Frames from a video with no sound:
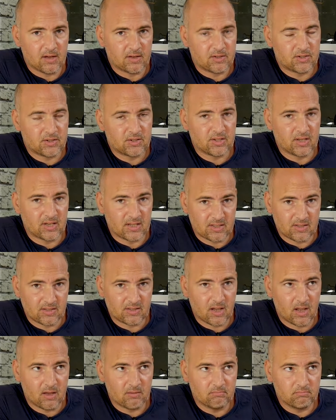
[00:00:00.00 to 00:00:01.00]

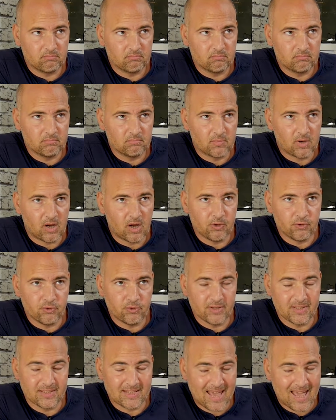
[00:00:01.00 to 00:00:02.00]

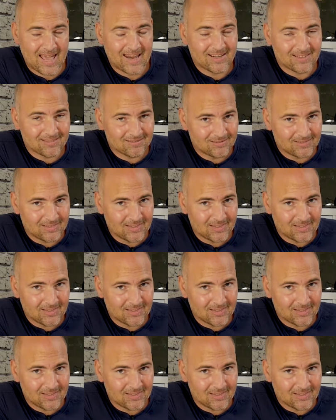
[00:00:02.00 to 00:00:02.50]
610,